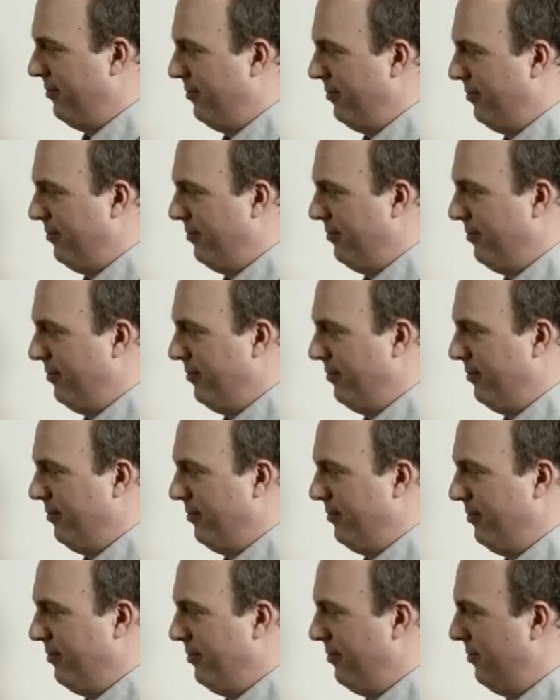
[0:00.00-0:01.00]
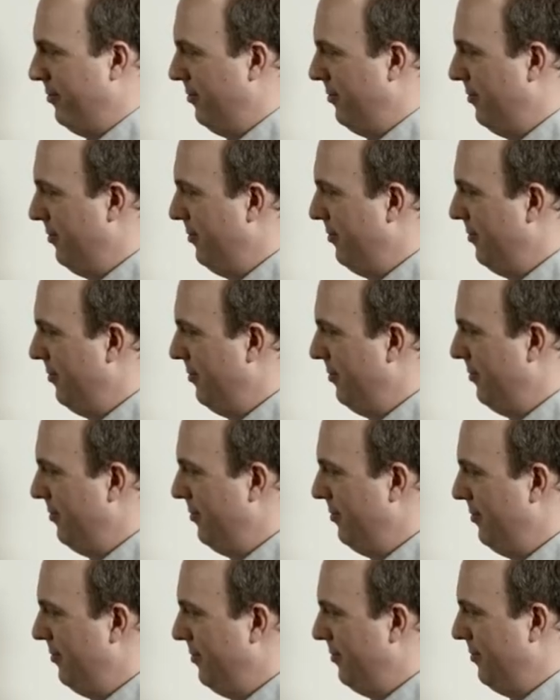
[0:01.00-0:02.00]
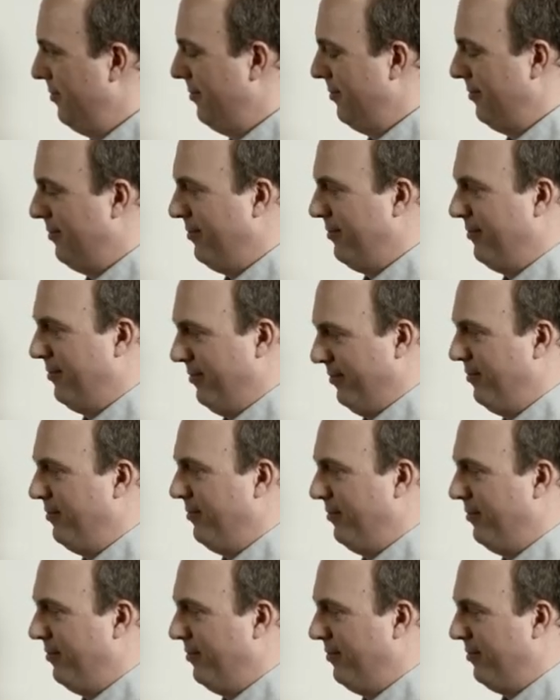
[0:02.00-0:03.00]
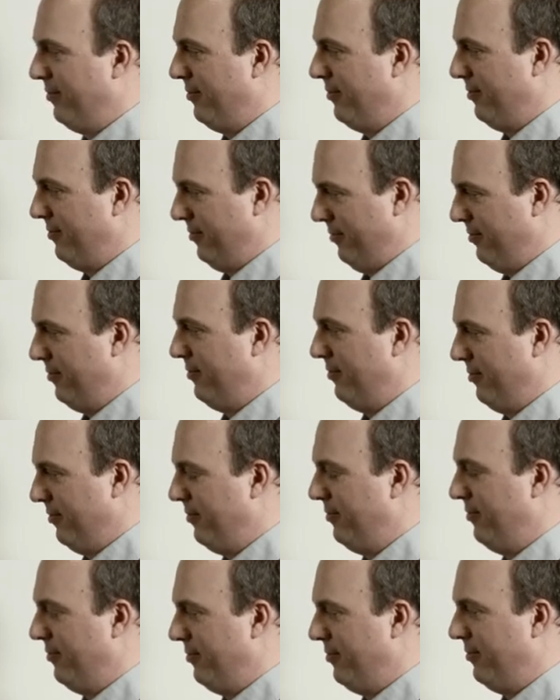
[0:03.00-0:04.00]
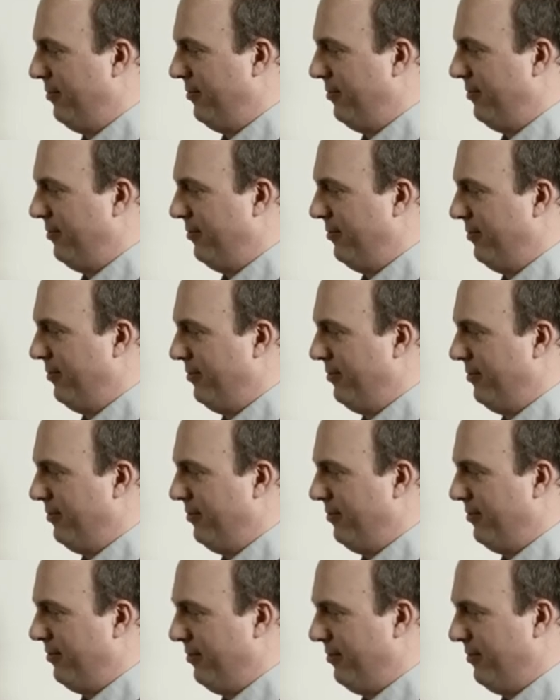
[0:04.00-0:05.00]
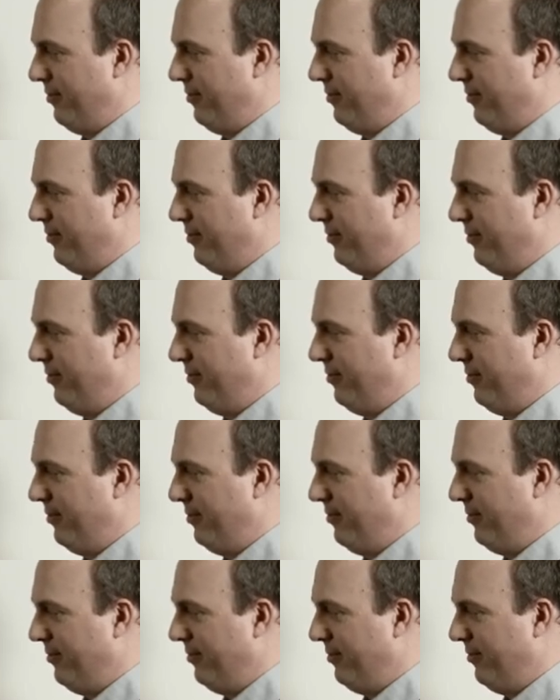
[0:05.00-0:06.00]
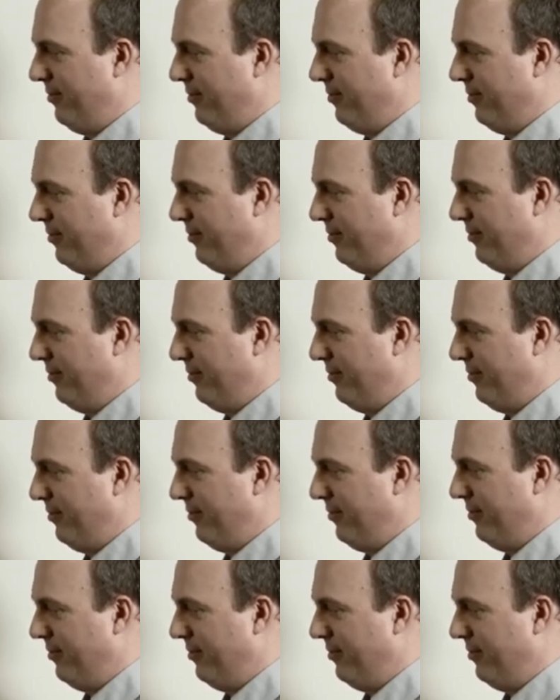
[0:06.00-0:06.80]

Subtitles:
[no speech]